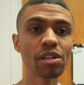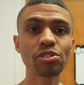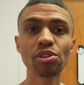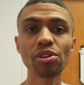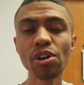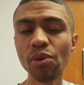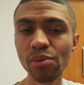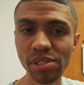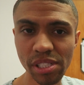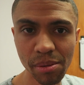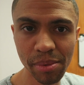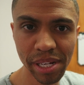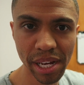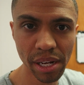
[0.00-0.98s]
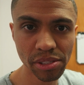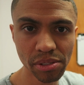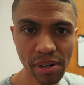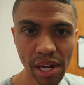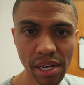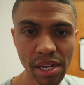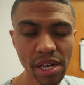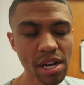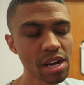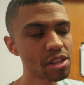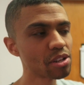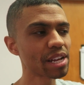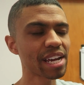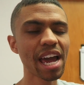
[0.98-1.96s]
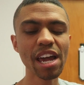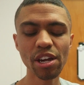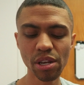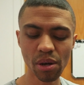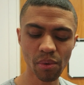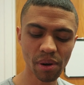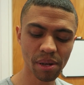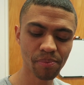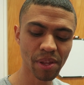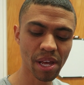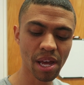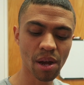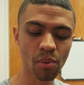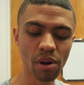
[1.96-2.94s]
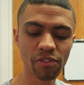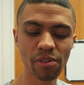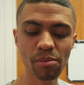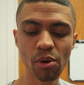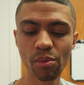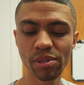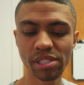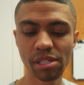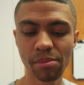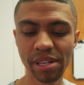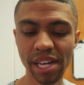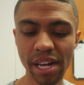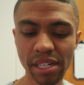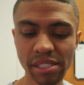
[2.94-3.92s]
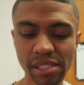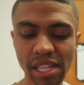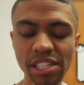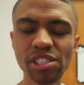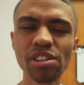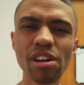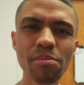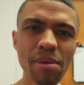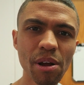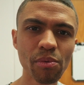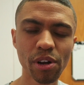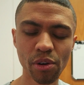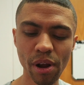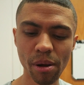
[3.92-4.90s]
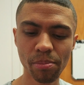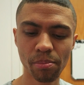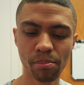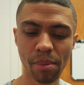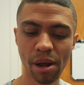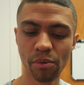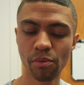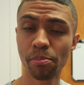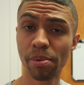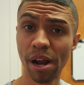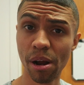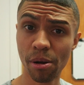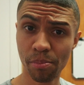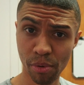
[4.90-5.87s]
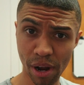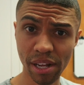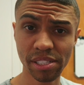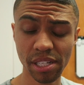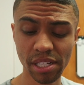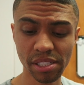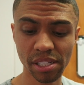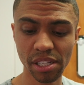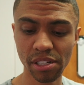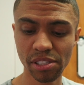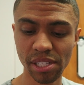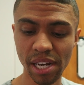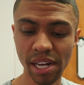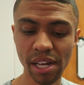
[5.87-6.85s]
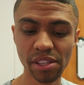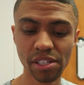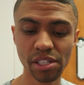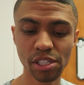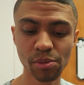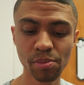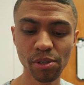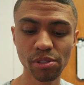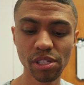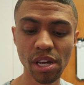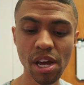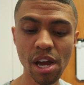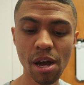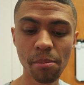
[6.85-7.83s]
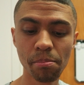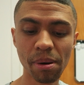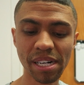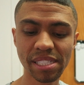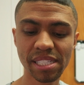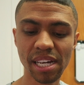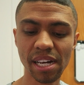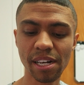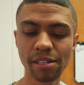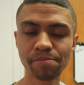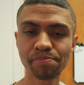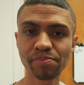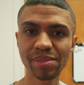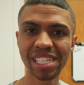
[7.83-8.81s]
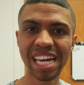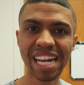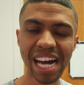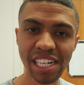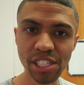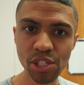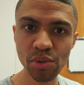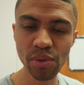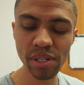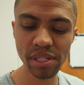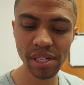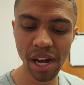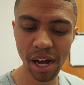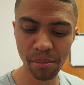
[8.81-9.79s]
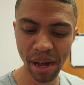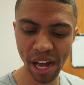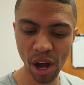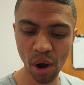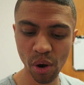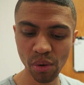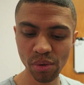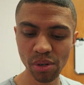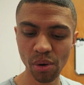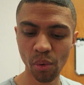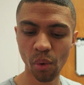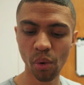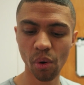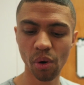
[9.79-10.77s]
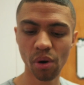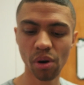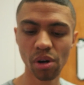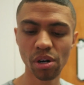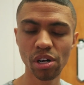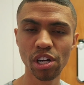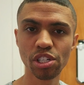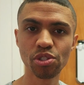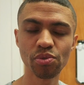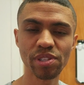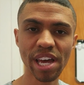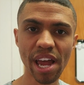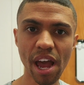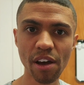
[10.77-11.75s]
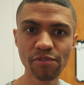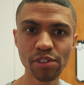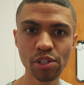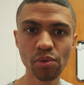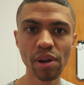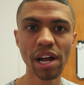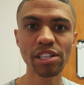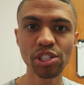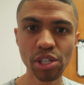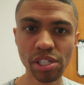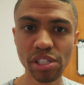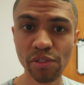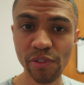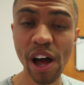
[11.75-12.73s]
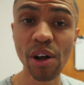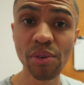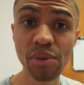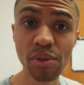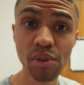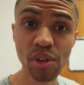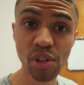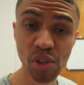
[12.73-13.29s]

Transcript: so they're going with somebody else, right? They're like, hey, you know what if I'm going with somebody else? They started my repair process and they're sending out the disputes, but can I do it on my own or do they have to do it? I just found